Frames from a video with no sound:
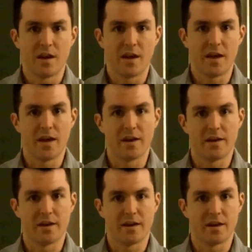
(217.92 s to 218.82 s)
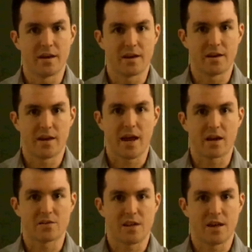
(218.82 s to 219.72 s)
and I can
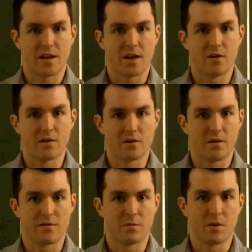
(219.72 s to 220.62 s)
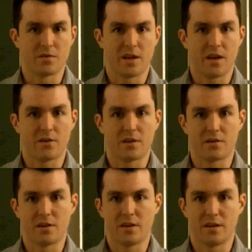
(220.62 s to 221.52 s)
cash that out and don't have to bother counting it
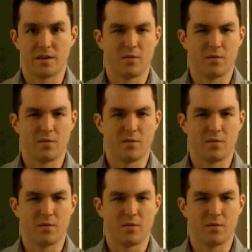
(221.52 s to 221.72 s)
or anything.